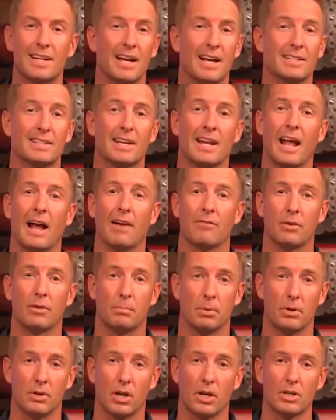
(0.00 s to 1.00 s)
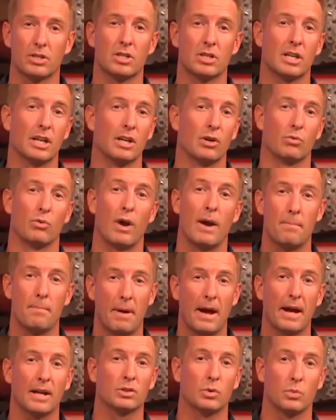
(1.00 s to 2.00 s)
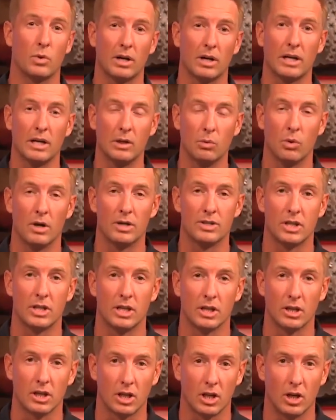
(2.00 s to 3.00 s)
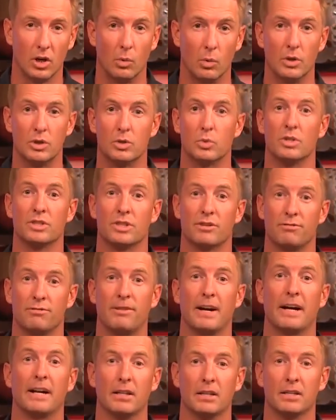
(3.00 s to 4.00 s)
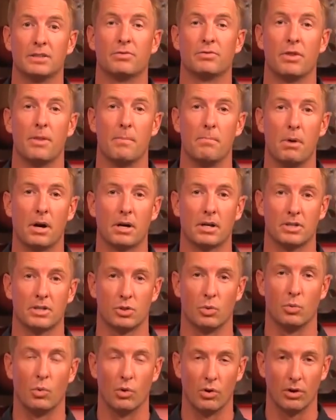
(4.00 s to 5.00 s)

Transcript: this guy's going to have the production to get right back to where he was a year ago, which was a finalist for the Buckus